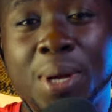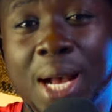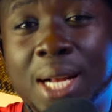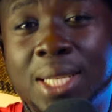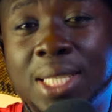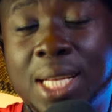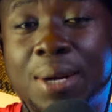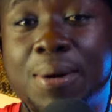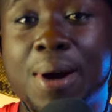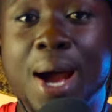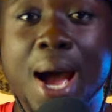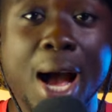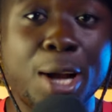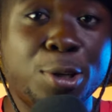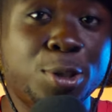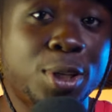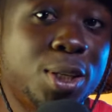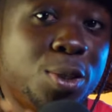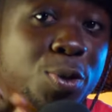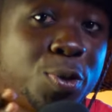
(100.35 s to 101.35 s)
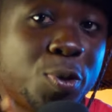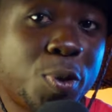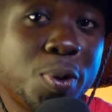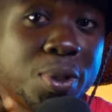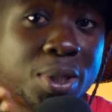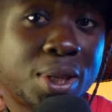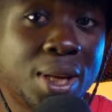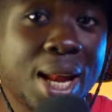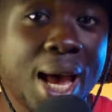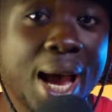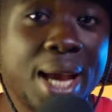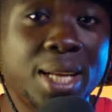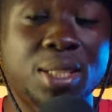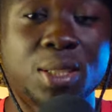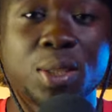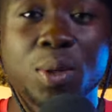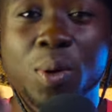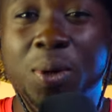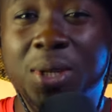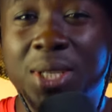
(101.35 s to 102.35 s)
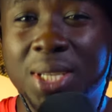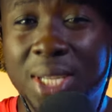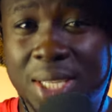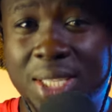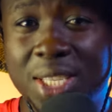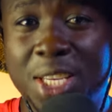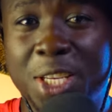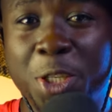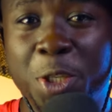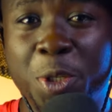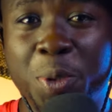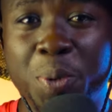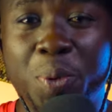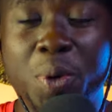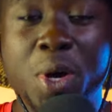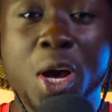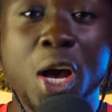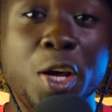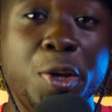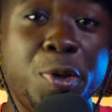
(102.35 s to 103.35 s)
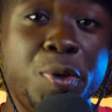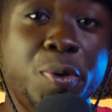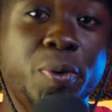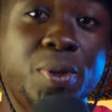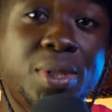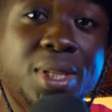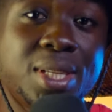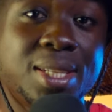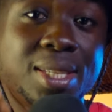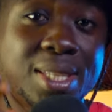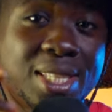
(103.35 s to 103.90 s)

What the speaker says: Kantara actually throws light on this issue using